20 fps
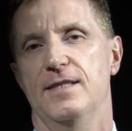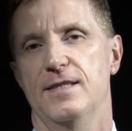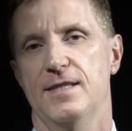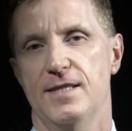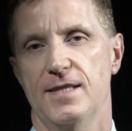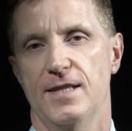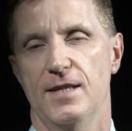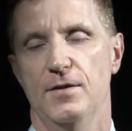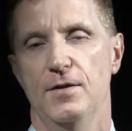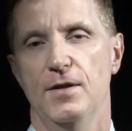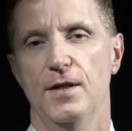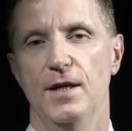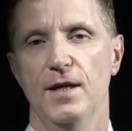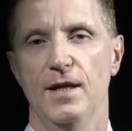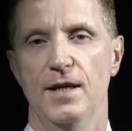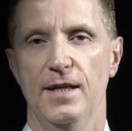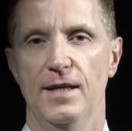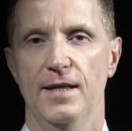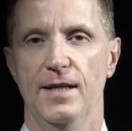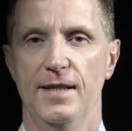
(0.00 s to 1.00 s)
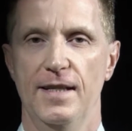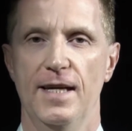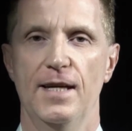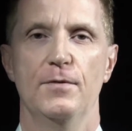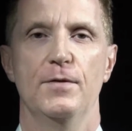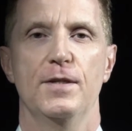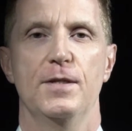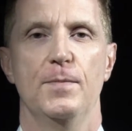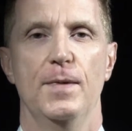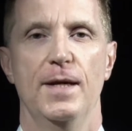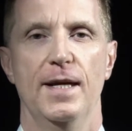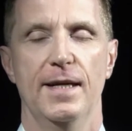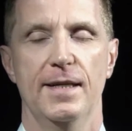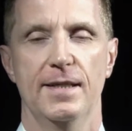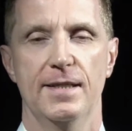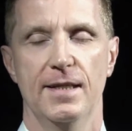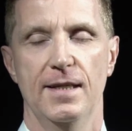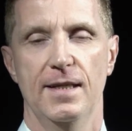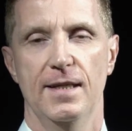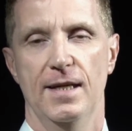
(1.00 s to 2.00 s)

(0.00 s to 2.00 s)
and so in that respect